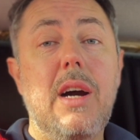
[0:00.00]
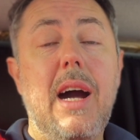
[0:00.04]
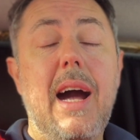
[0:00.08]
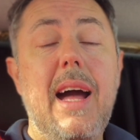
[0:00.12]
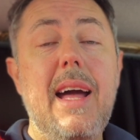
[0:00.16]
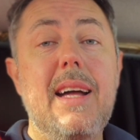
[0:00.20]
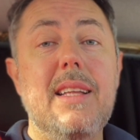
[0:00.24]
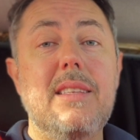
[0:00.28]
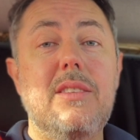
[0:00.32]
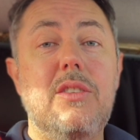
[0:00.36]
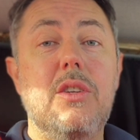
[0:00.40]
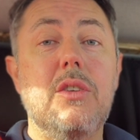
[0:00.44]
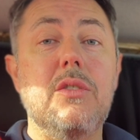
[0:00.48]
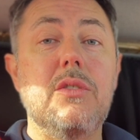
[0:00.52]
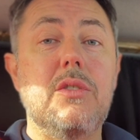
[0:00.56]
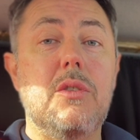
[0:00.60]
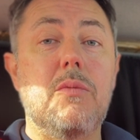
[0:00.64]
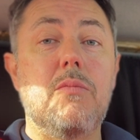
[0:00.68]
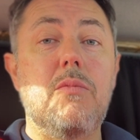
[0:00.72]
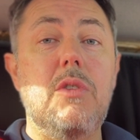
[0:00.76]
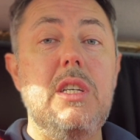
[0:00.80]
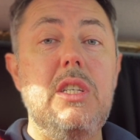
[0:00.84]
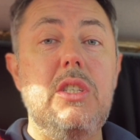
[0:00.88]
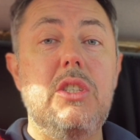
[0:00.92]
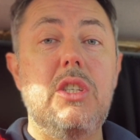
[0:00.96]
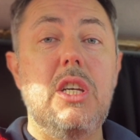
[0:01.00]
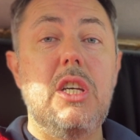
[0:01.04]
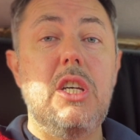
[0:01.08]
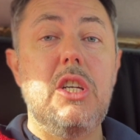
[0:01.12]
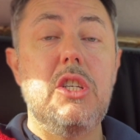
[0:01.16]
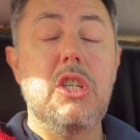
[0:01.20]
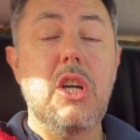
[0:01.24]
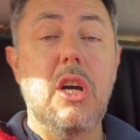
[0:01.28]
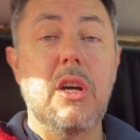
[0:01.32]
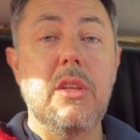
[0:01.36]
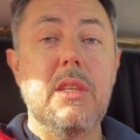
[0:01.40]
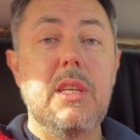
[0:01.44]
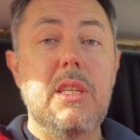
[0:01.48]
I had done some
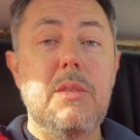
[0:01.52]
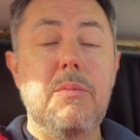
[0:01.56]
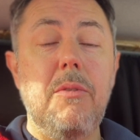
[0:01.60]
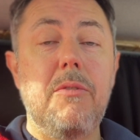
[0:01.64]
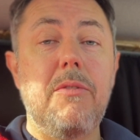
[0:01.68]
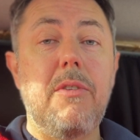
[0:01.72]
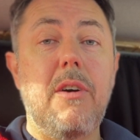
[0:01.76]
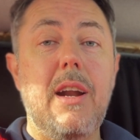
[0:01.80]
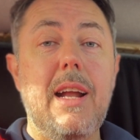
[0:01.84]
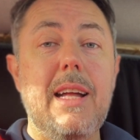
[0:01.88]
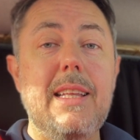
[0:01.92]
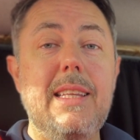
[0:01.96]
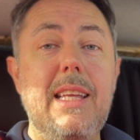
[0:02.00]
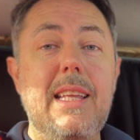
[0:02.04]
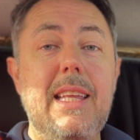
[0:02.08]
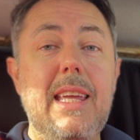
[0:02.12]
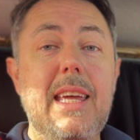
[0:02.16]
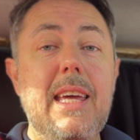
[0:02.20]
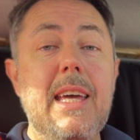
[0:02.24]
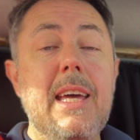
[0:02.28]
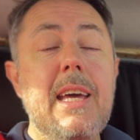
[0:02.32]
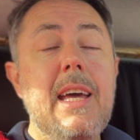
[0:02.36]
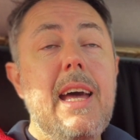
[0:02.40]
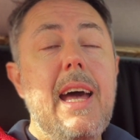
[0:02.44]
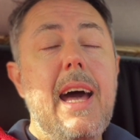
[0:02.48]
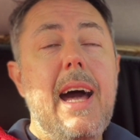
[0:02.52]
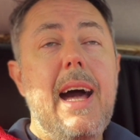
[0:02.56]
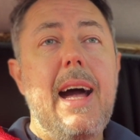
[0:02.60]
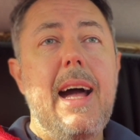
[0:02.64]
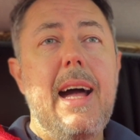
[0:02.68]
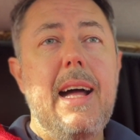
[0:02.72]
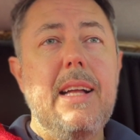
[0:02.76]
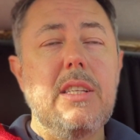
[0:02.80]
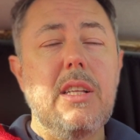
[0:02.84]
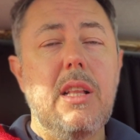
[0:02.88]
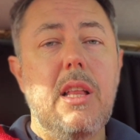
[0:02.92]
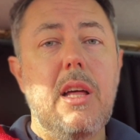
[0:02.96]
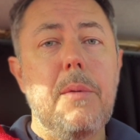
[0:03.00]
research on this before I did it,
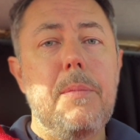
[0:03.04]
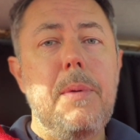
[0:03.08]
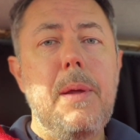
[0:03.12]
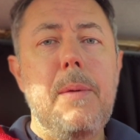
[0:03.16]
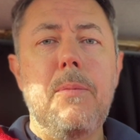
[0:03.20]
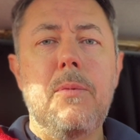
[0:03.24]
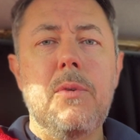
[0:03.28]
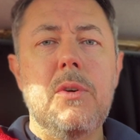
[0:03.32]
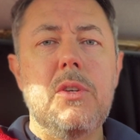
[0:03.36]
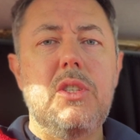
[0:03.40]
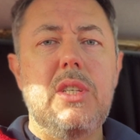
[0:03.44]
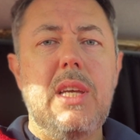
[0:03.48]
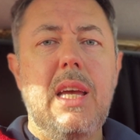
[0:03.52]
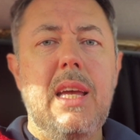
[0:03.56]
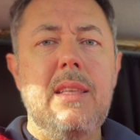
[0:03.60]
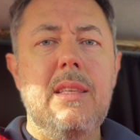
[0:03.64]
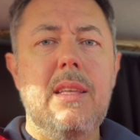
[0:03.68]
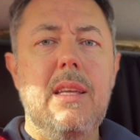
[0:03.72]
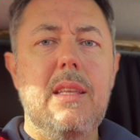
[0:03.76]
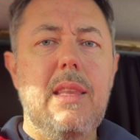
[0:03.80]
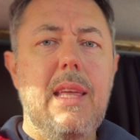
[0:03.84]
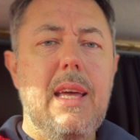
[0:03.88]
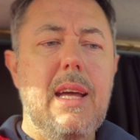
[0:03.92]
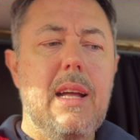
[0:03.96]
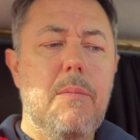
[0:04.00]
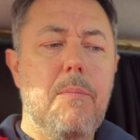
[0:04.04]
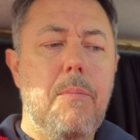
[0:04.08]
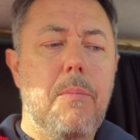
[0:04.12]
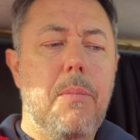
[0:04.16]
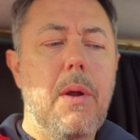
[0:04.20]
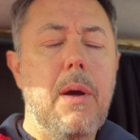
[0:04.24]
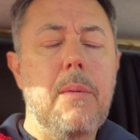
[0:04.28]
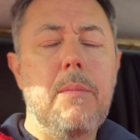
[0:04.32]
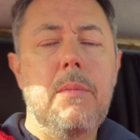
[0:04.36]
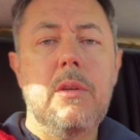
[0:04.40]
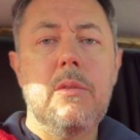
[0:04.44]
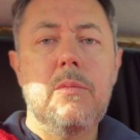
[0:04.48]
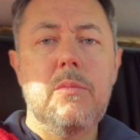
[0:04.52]
and a lot of people were saying that they had
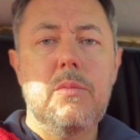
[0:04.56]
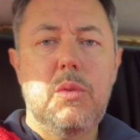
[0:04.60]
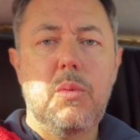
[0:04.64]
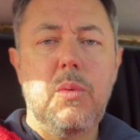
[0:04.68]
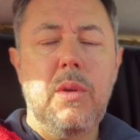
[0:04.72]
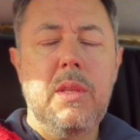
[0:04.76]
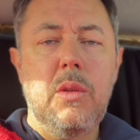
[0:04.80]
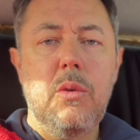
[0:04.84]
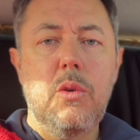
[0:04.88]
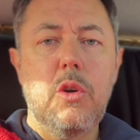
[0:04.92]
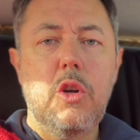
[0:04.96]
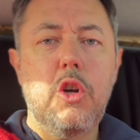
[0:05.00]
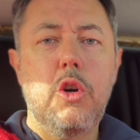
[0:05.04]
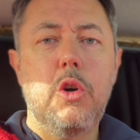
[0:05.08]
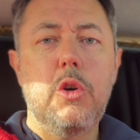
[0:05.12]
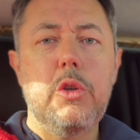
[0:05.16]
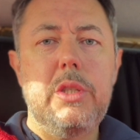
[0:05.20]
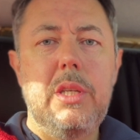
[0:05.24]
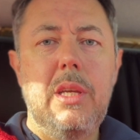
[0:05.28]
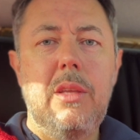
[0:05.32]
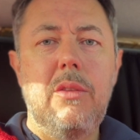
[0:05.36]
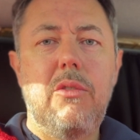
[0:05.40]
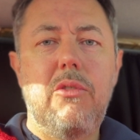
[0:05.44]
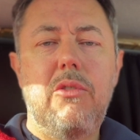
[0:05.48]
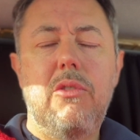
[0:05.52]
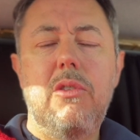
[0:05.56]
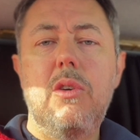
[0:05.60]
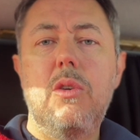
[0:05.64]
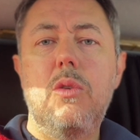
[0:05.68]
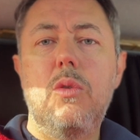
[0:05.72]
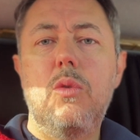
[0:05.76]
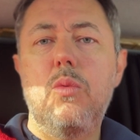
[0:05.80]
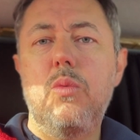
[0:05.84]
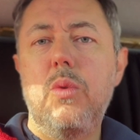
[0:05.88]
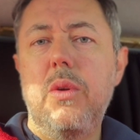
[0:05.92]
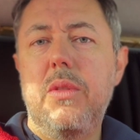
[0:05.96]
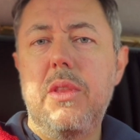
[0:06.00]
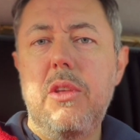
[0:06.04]
problems when they were cutting
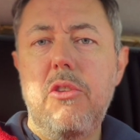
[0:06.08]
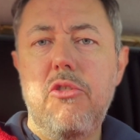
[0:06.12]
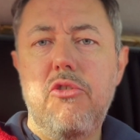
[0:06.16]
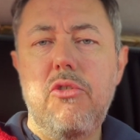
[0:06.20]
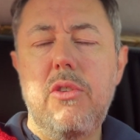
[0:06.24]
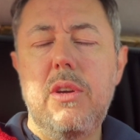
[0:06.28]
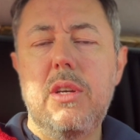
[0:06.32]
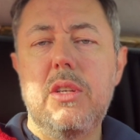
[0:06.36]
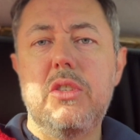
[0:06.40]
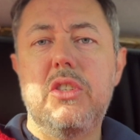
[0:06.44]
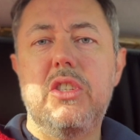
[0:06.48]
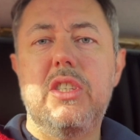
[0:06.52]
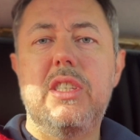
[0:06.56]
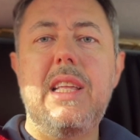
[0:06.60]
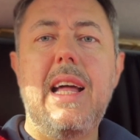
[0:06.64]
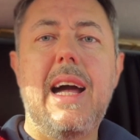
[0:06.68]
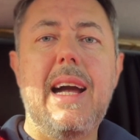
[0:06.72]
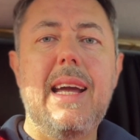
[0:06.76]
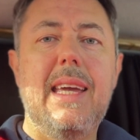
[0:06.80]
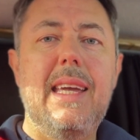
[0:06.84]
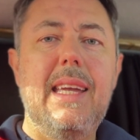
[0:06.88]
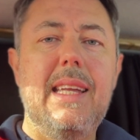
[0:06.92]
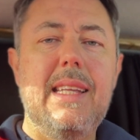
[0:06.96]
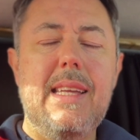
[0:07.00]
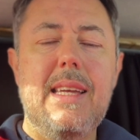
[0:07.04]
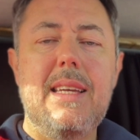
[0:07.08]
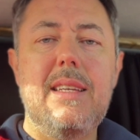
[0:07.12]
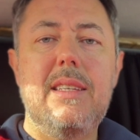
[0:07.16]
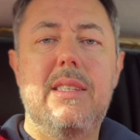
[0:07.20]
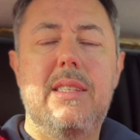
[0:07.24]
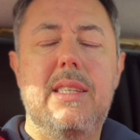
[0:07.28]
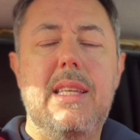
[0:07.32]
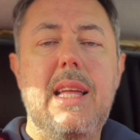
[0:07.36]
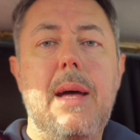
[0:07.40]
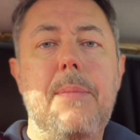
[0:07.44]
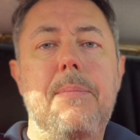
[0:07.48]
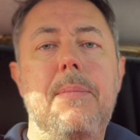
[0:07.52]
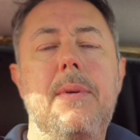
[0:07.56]
through with the drill snagging and it
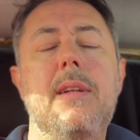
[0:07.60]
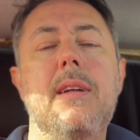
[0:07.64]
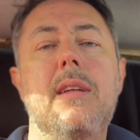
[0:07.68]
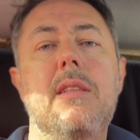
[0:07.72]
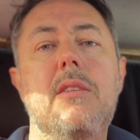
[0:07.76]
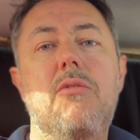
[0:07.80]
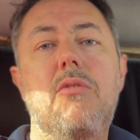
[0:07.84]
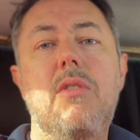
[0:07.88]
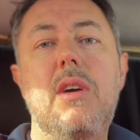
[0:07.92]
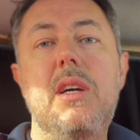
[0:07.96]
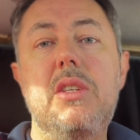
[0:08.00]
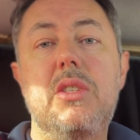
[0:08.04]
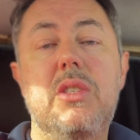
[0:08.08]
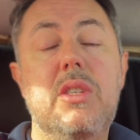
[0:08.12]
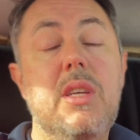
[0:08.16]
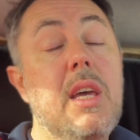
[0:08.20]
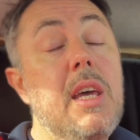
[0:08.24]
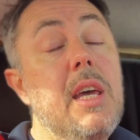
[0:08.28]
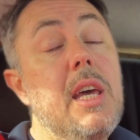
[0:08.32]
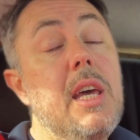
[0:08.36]
snapping on the wrist.